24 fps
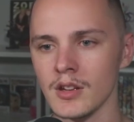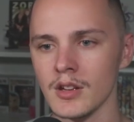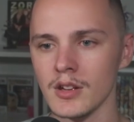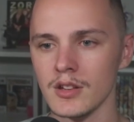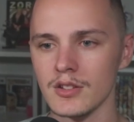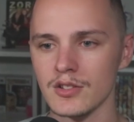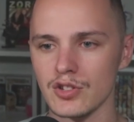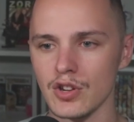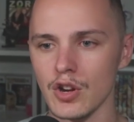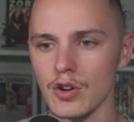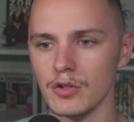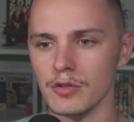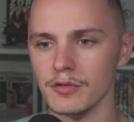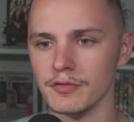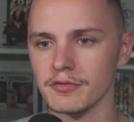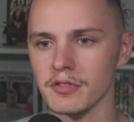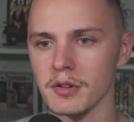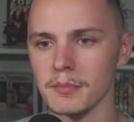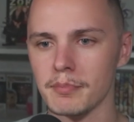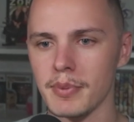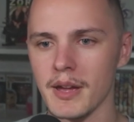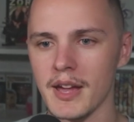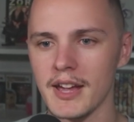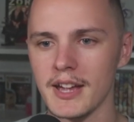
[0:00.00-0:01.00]
So,
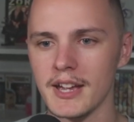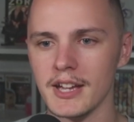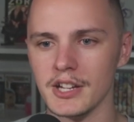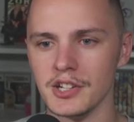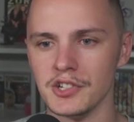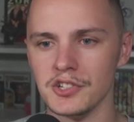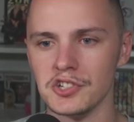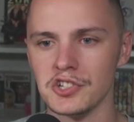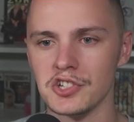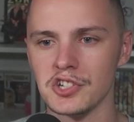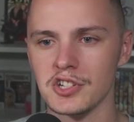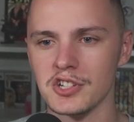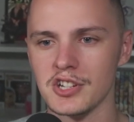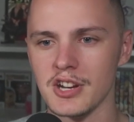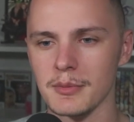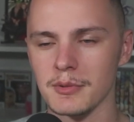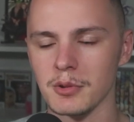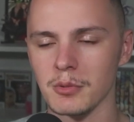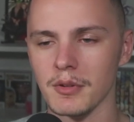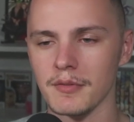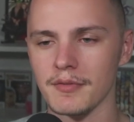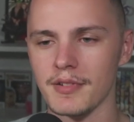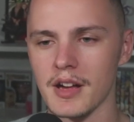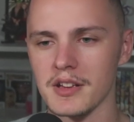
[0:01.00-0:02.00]
front page, chapter
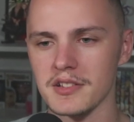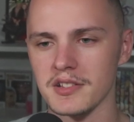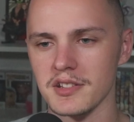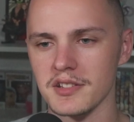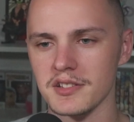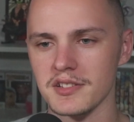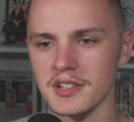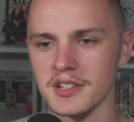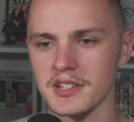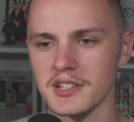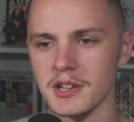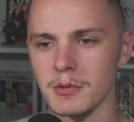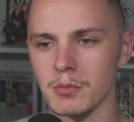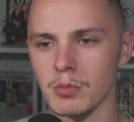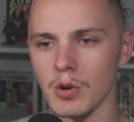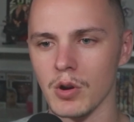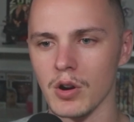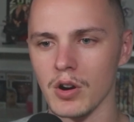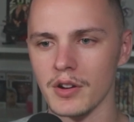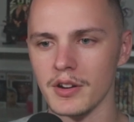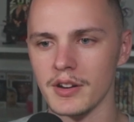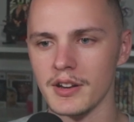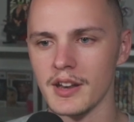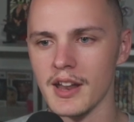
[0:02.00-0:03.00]

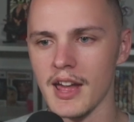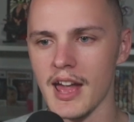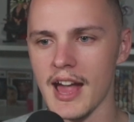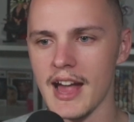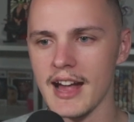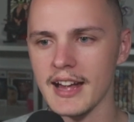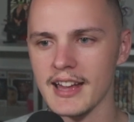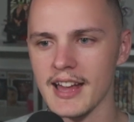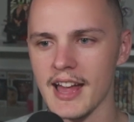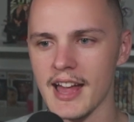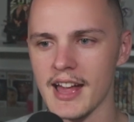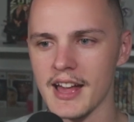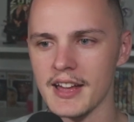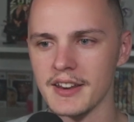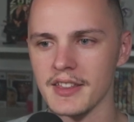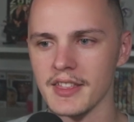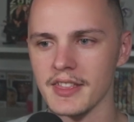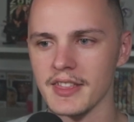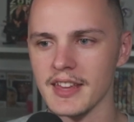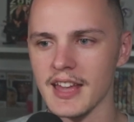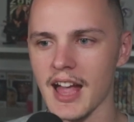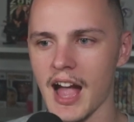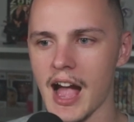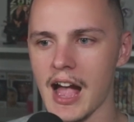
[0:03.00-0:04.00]
1061, Egghead,
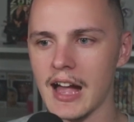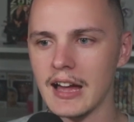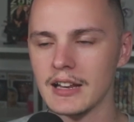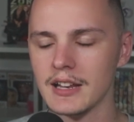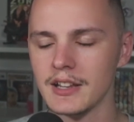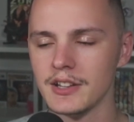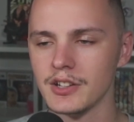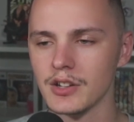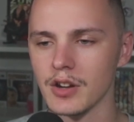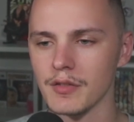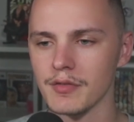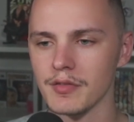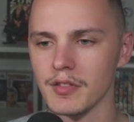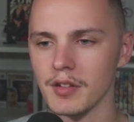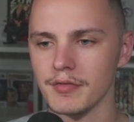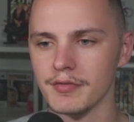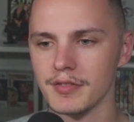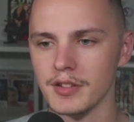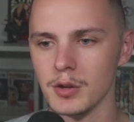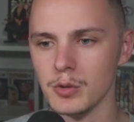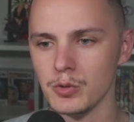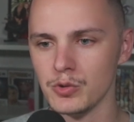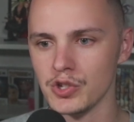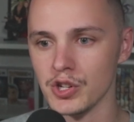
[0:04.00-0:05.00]
the Island of the
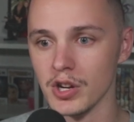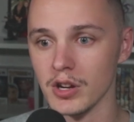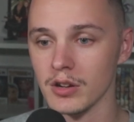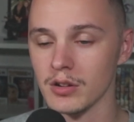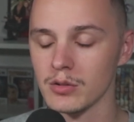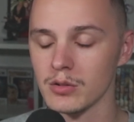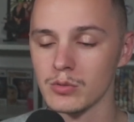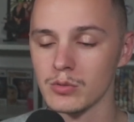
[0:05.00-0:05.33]
Future.